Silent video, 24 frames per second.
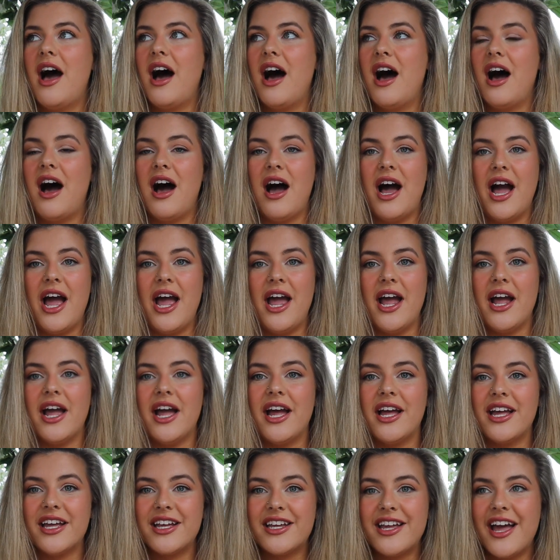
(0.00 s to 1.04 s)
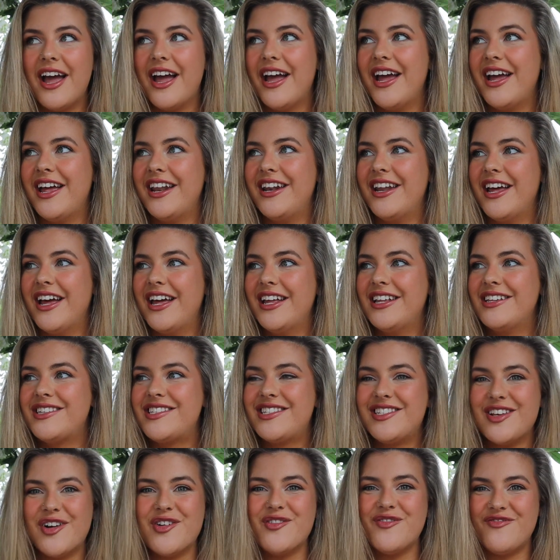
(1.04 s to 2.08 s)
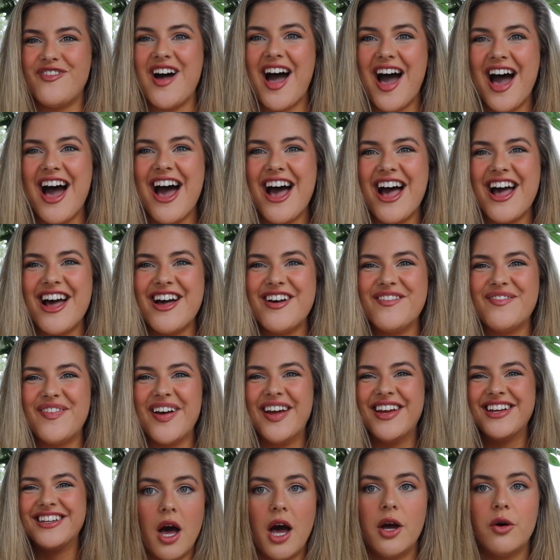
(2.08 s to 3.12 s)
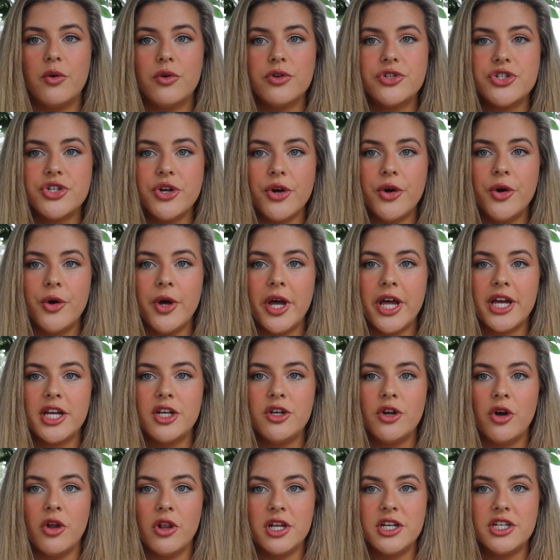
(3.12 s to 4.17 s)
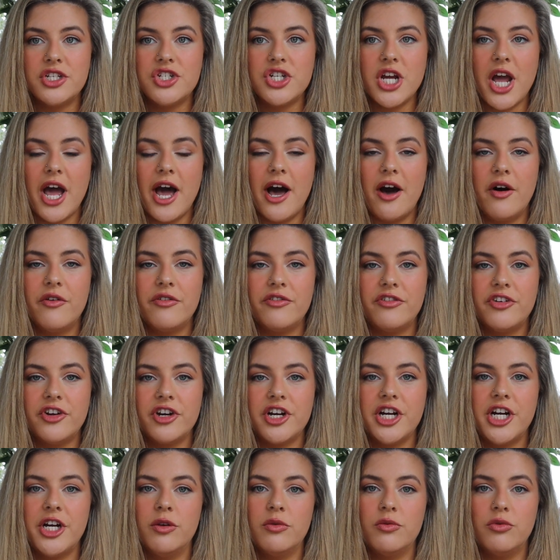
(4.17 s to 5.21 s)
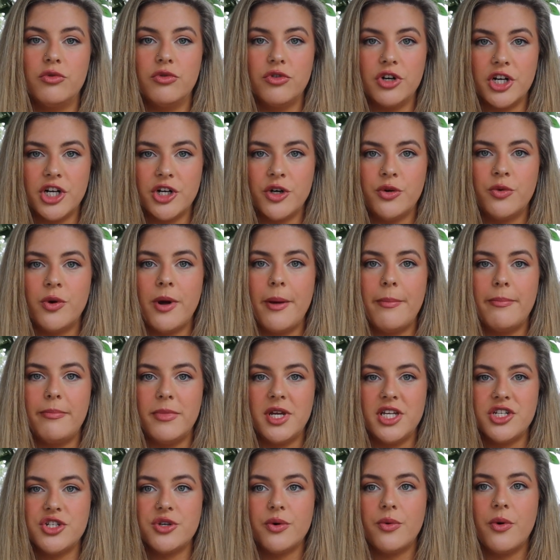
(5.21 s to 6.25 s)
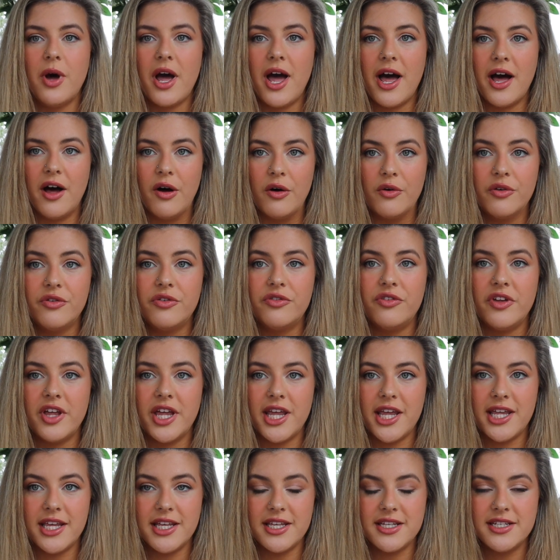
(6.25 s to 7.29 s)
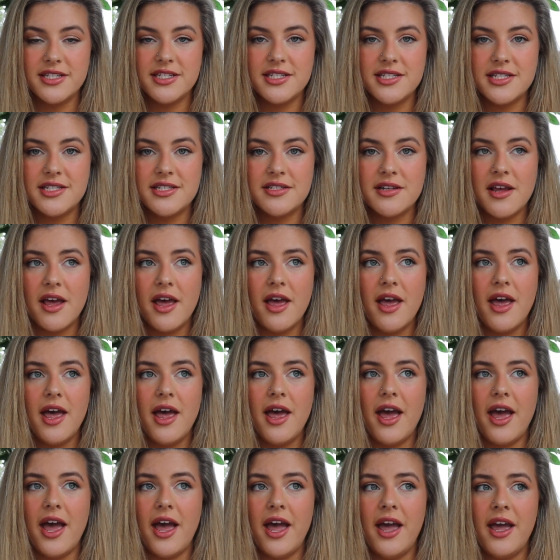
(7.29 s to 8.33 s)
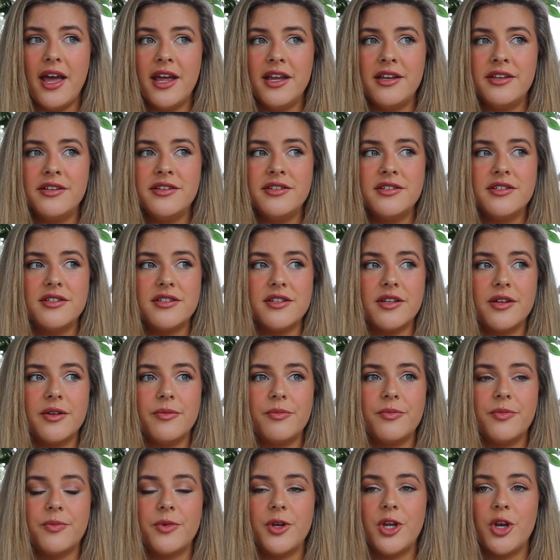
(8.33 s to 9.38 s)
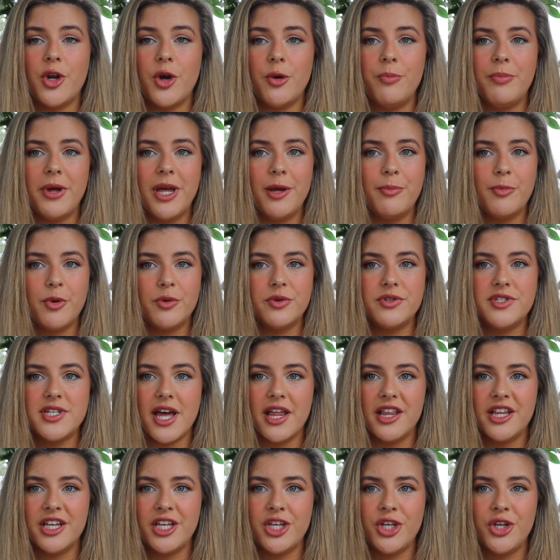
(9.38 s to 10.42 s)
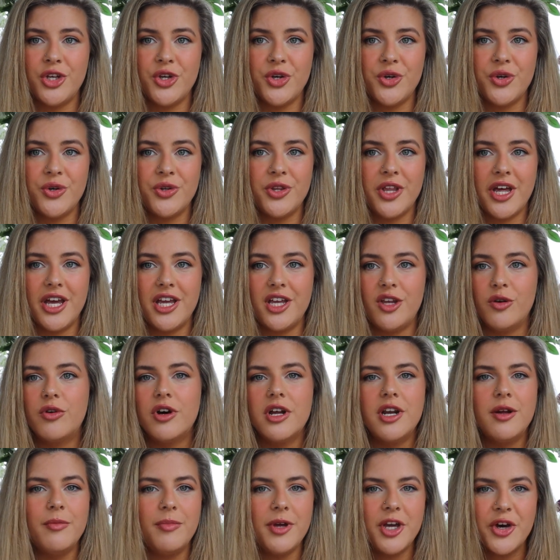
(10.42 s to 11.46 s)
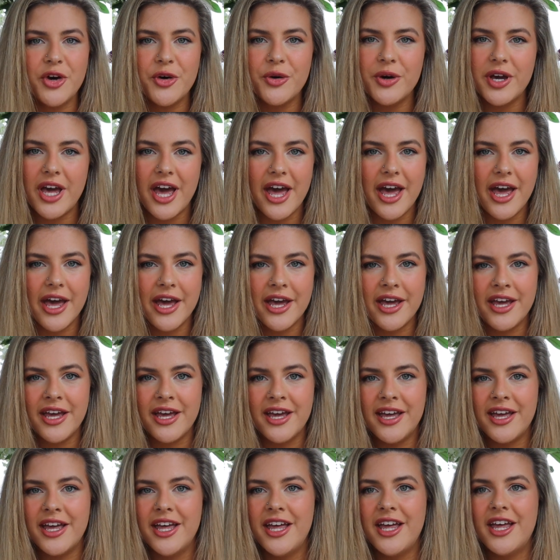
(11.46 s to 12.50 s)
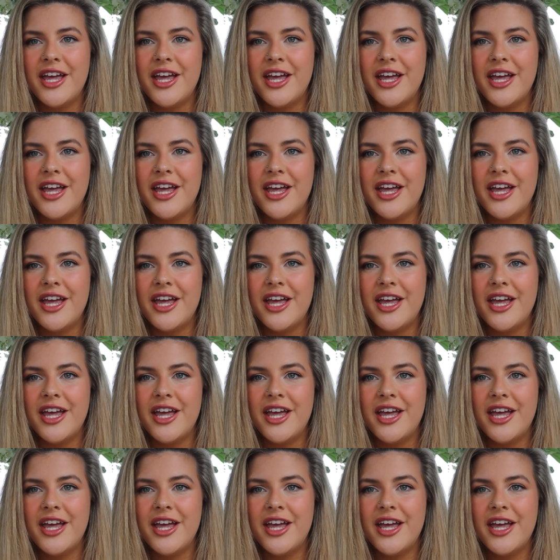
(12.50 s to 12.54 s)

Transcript: I can survive. I also acknowledge how very real mental health is, and you know, people telling you like you're gonna be okay,